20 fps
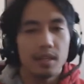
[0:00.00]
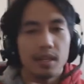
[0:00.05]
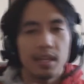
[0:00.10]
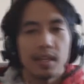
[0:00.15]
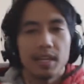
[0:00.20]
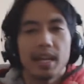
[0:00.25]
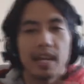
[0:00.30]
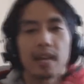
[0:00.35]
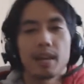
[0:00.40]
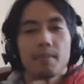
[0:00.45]

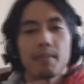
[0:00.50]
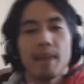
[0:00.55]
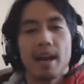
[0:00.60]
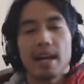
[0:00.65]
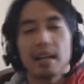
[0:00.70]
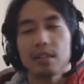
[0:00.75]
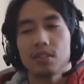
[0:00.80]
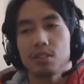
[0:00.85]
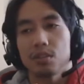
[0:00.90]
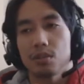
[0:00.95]
getting
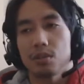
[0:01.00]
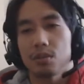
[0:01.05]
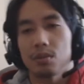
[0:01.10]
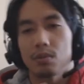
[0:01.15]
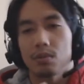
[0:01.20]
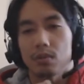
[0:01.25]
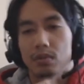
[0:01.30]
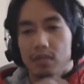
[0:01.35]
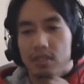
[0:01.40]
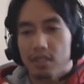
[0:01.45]
back
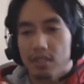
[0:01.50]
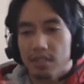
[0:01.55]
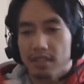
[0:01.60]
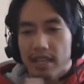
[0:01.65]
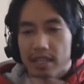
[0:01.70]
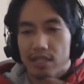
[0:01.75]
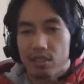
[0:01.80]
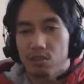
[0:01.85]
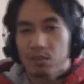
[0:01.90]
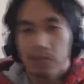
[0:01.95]
to just
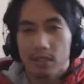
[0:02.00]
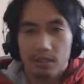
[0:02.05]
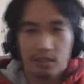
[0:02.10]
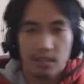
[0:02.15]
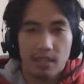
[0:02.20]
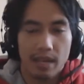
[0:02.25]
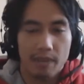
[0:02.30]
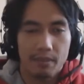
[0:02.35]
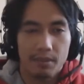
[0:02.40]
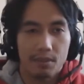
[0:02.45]
that strict
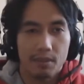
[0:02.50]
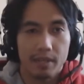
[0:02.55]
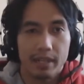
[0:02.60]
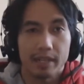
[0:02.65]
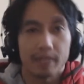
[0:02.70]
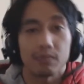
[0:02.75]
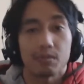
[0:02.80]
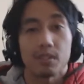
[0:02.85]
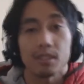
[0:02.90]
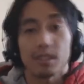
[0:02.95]
type of
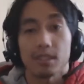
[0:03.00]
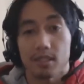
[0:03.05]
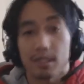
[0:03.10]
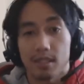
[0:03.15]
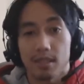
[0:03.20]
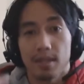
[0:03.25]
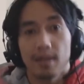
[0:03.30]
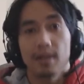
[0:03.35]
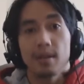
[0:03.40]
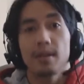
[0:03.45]
training, which
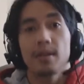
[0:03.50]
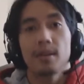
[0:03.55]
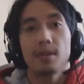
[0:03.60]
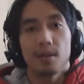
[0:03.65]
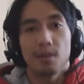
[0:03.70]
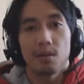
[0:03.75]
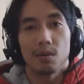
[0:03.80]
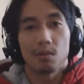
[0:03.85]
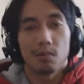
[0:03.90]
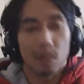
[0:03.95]
is
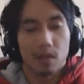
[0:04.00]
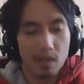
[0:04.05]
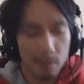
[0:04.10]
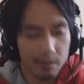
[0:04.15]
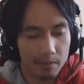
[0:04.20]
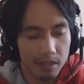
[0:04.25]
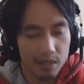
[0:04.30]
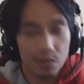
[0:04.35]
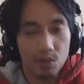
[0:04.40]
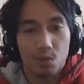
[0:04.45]
what I'm
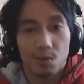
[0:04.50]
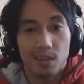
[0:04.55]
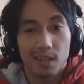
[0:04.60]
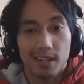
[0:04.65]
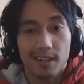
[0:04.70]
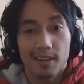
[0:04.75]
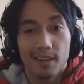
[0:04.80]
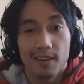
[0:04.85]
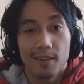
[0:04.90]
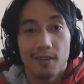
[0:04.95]
going to be doing
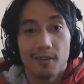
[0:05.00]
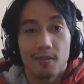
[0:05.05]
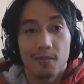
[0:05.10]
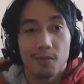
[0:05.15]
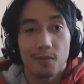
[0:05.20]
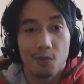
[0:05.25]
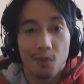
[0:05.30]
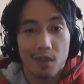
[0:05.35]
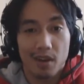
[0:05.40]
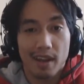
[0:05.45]

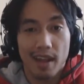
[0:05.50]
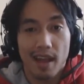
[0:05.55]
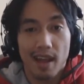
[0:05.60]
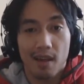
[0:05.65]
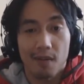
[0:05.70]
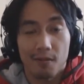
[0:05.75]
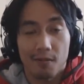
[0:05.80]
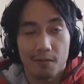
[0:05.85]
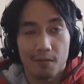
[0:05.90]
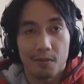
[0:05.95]
for
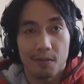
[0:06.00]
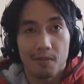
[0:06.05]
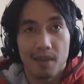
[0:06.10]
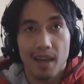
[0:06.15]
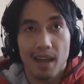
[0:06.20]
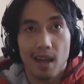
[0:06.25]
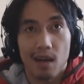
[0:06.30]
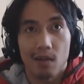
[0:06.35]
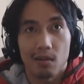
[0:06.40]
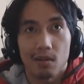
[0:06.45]
now, from
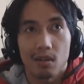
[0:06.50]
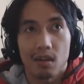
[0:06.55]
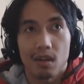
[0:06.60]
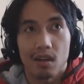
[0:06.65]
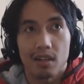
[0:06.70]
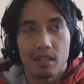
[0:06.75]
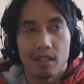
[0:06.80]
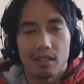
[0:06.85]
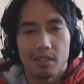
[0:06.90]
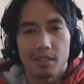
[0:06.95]
now
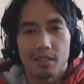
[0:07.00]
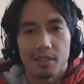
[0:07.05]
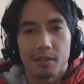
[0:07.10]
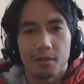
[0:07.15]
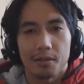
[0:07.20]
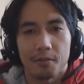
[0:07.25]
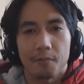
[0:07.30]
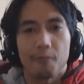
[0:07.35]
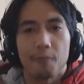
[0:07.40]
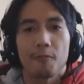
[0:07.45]
on
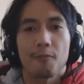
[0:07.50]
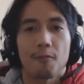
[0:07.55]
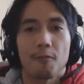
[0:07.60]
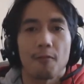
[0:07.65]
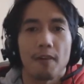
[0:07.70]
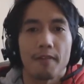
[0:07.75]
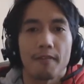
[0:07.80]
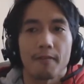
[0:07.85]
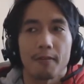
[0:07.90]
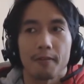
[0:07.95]
until
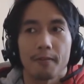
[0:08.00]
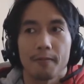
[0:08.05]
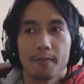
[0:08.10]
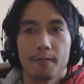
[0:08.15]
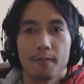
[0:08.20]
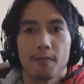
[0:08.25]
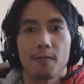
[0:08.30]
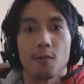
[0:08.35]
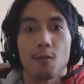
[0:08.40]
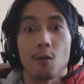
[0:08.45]
forever,
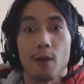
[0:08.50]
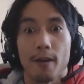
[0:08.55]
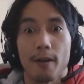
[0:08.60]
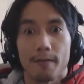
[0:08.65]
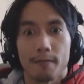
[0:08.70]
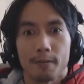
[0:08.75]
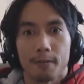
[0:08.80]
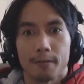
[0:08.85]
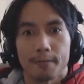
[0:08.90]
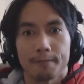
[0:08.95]

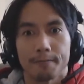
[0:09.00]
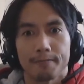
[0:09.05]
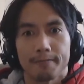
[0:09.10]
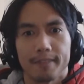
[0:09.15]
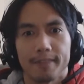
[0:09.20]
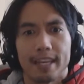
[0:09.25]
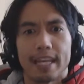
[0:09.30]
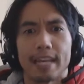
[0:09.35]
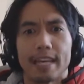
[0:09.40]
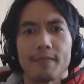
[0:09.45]
forever,
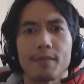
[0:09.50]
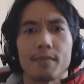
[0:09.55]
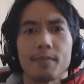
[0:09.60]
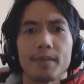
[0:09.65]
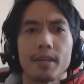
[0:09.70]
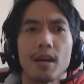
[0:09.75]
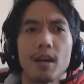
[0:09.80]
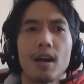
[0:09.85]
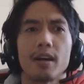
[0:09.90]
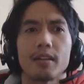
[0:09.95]
like even
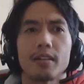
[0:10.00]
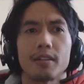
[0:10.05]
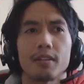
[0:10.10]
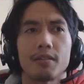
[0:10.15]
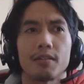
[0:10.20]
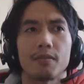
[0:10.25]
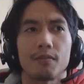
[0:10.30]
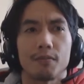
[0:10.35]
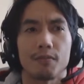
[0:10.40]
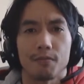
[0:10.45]
beyond
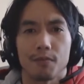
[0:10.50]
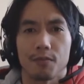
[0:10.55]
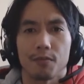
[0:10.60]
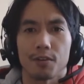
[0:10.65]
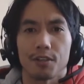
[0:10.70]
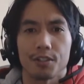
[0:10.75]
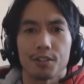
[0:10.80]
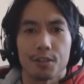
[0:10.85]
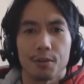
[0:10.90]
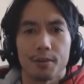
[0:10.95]
the
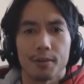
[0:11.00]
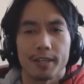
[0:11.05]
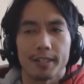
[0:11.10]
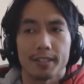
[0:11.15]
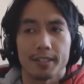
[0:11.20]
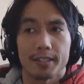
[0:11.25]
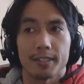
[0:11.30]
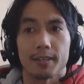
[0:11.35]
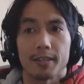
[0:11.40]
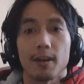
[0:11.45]
first show
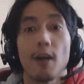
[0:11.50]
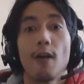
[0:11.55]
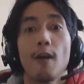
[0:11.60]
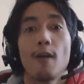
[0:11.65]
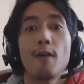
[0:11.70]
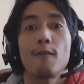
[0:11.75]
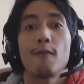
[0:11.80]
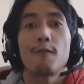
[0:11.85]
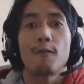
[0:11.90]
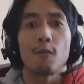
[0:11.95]
next year,
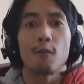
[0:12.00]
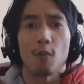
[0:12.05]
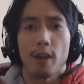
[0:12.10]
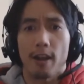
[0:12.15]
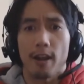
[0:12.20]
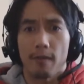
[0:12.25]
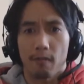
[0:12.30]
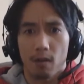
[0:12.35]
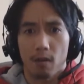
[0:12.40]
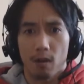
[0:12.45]

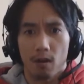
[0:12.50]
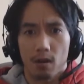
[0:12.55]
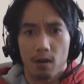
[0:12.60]
forever,